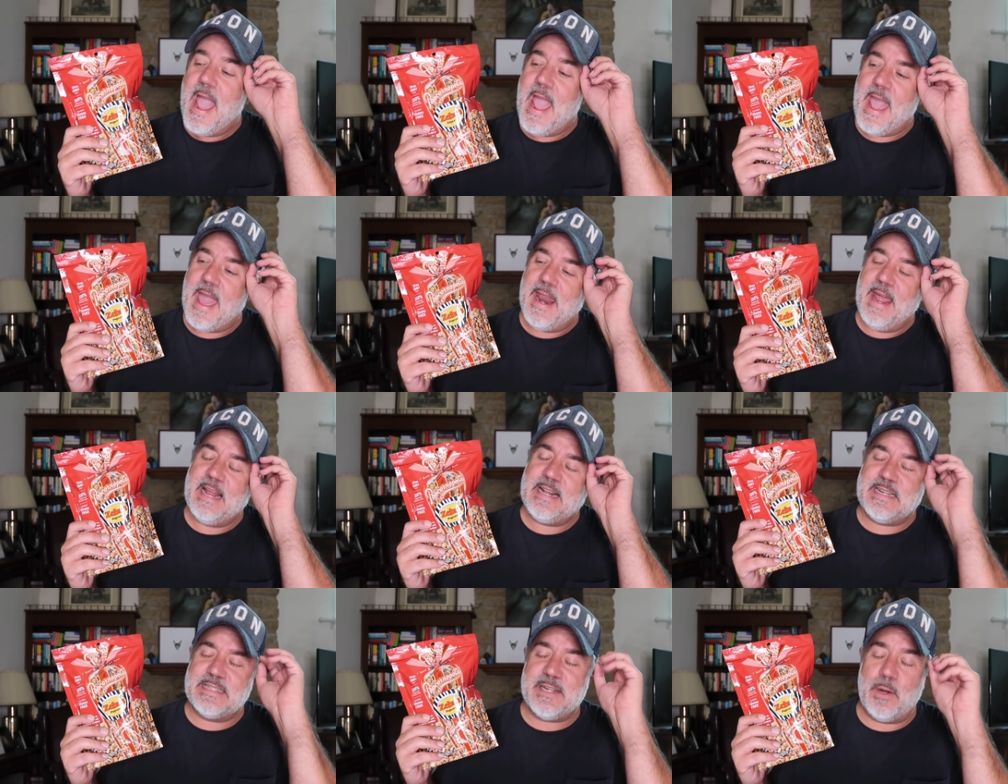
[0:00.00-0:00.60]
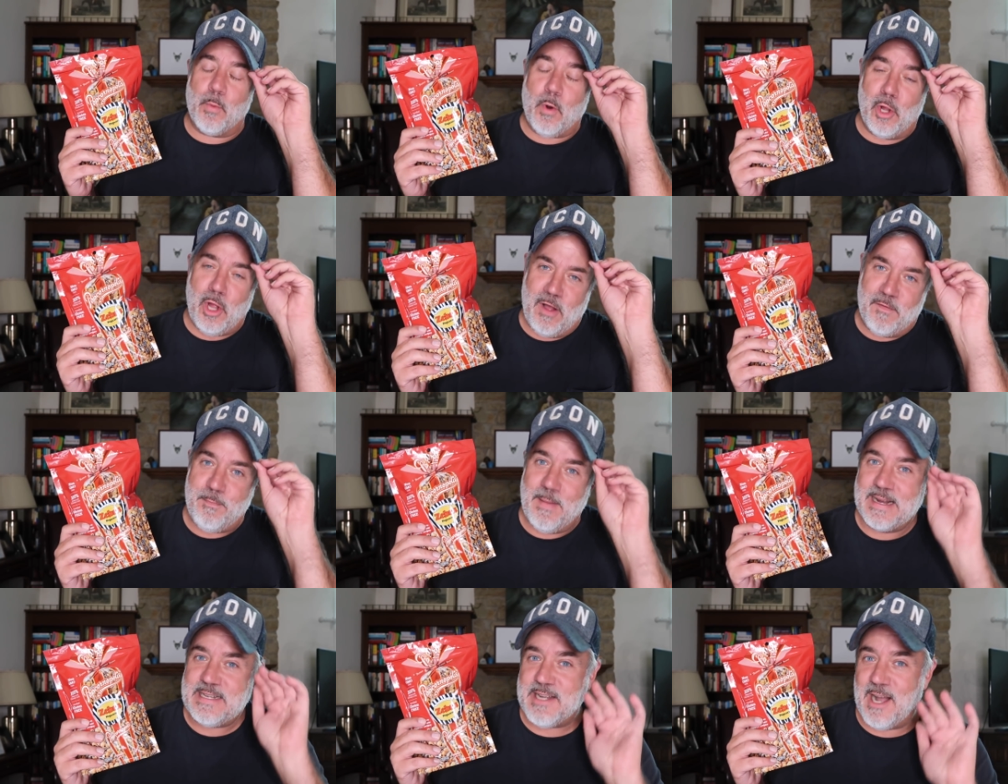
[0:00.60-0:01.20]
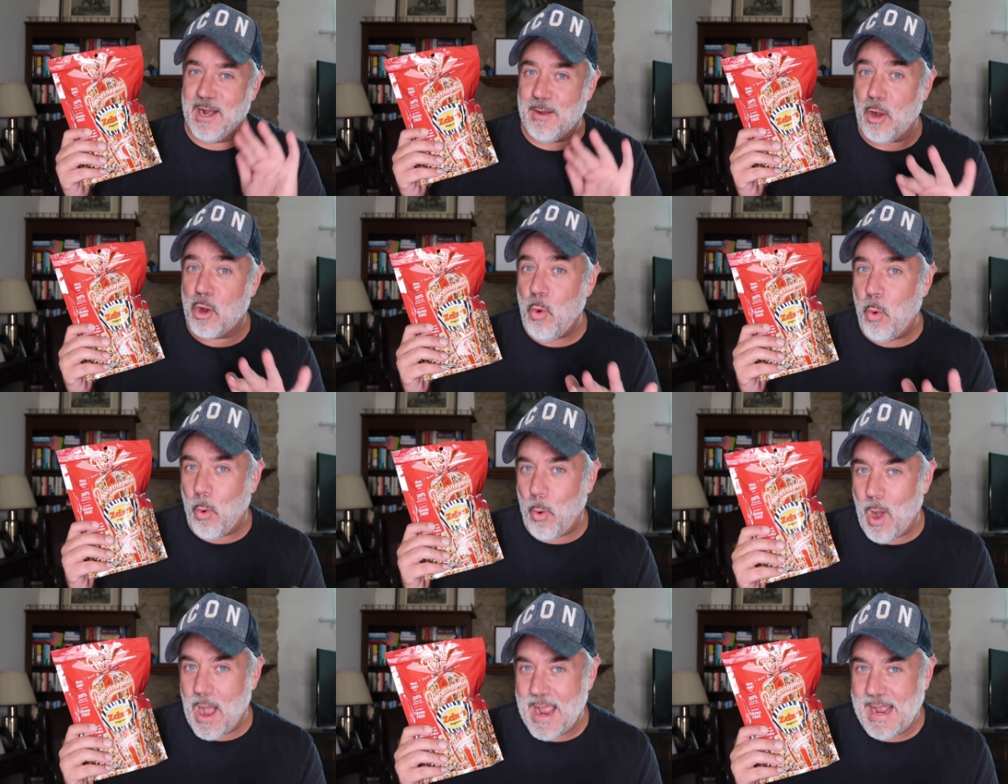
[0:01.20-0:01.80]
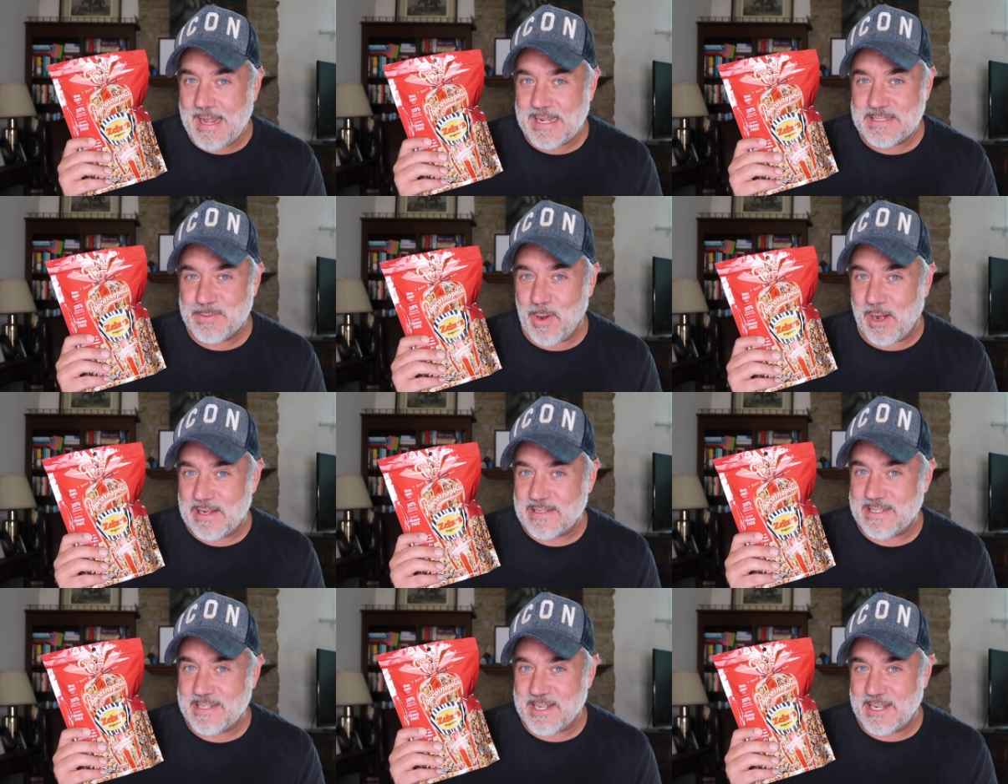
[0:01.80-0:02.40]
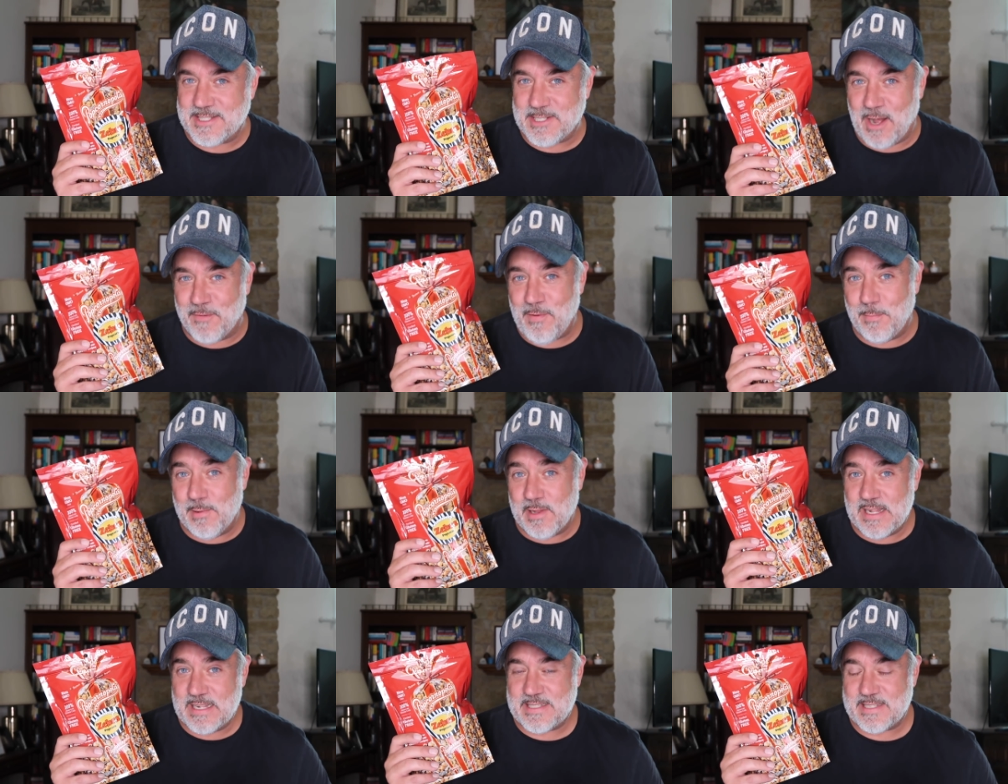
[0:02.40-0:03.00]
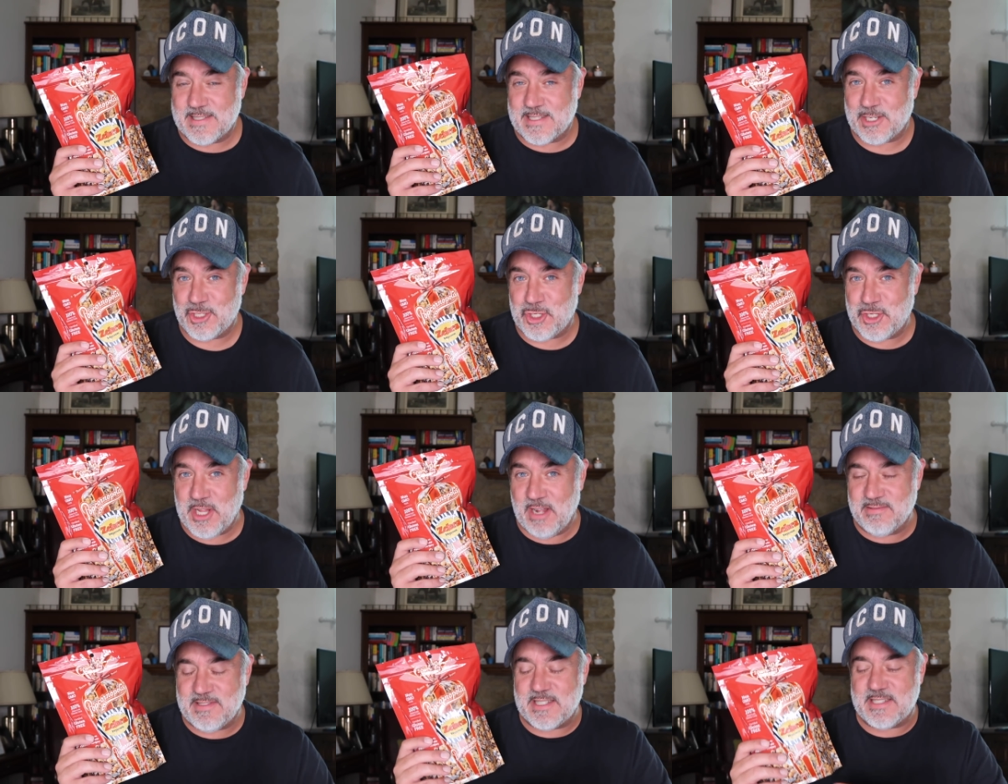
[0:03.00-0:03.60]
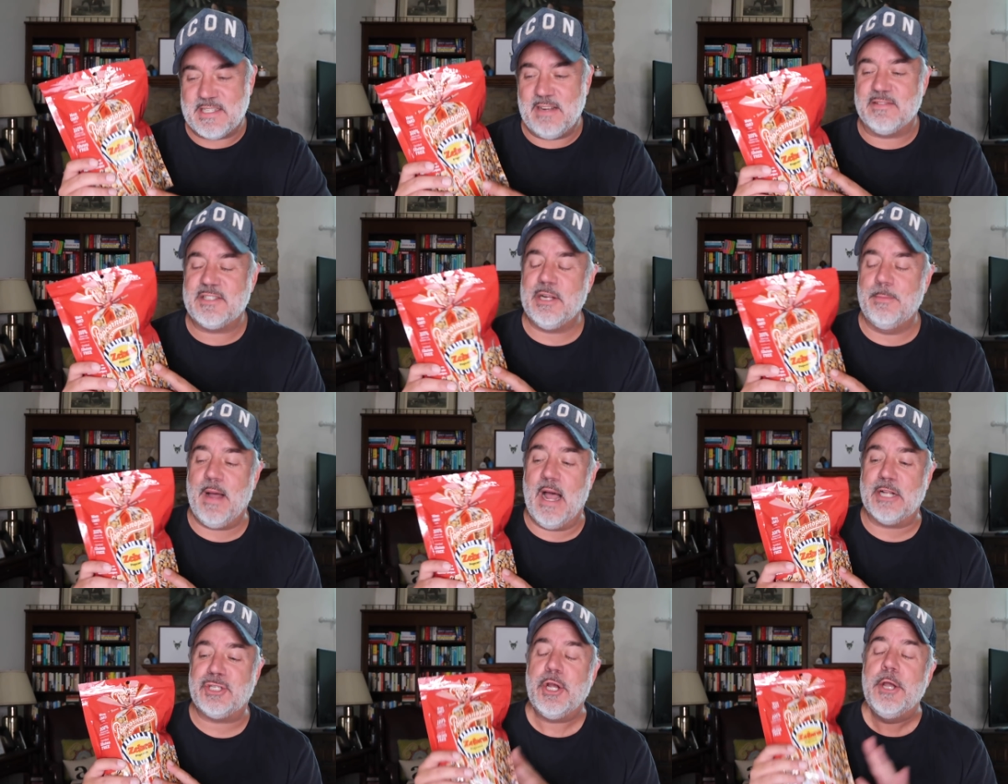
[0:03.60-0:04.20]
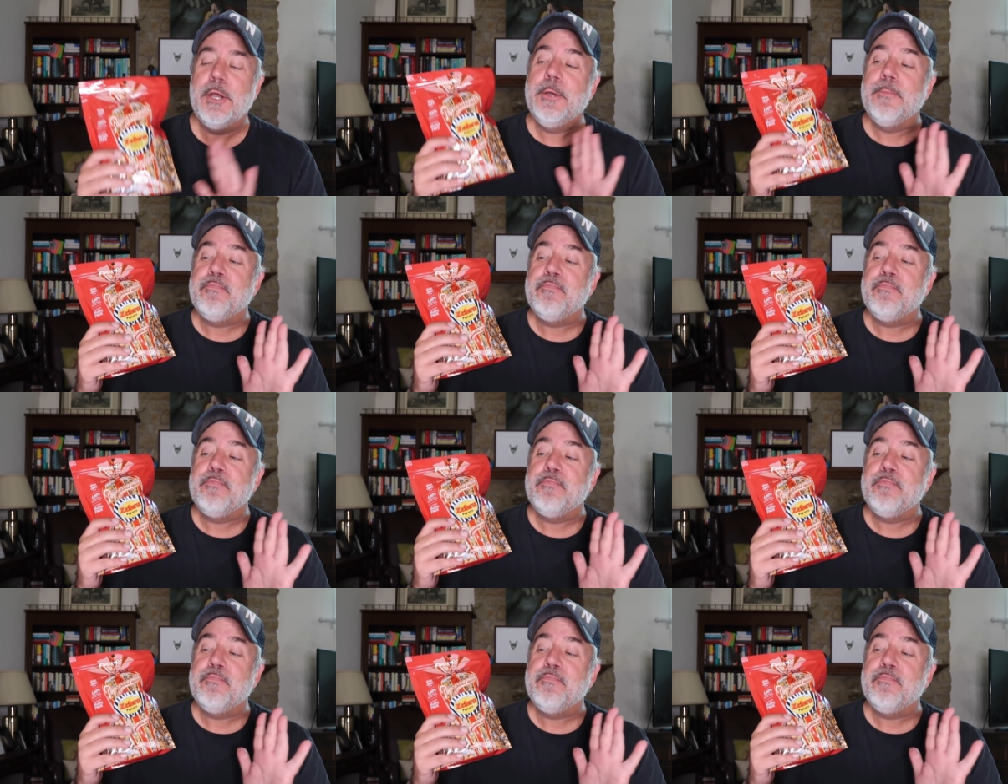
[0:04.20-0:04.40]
And it doesn't roll off my tongue quite as well as it does off of Melissa's because she loves this stuff so much.